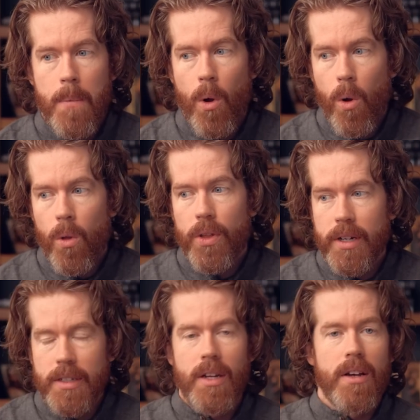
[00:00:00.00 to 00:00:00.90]
All that
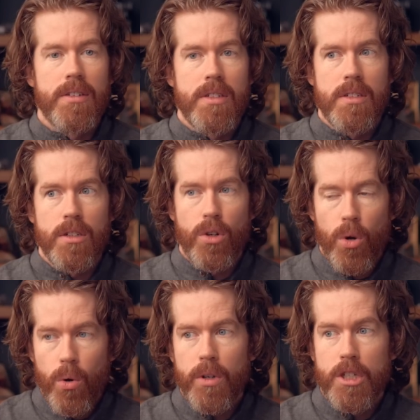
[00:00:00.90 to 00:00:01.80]
it does is
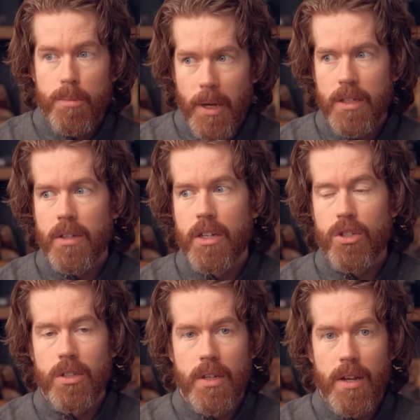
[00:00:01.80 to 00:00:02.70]
encourage
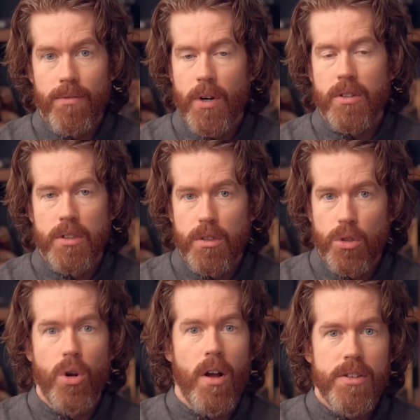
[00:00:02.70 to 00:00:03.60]
speculation and, frankly,
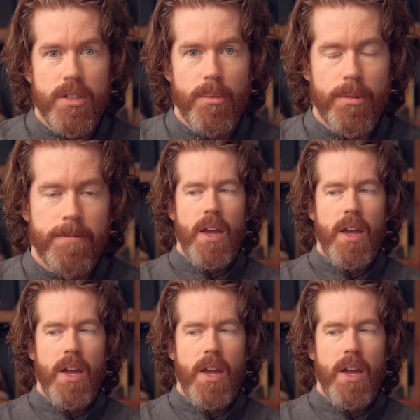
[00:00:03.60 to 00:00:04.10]
gossip.